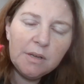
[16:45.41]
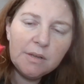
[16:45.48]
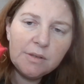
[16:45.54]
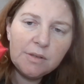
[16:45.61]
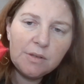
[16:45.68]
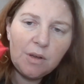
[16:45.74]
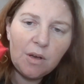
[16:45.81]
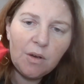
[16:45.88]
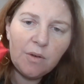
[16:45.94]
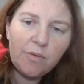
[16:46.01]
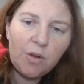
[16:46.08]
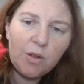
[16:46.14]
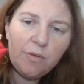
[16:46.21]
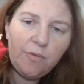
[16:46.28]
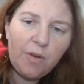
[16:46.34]
So I've
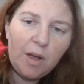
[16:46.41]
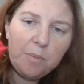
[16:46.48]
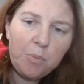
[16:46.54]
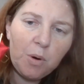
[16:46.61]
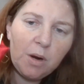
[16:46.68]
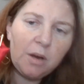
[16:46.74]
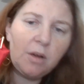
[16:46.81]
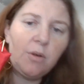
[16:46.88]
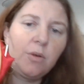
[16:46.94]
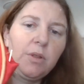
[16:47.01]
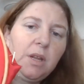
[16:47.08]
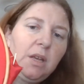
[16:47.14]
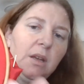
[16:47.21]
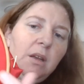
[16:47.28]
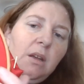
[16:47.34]
got the fabric
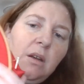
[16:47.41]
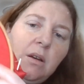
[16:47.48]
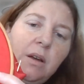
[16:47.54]
on there.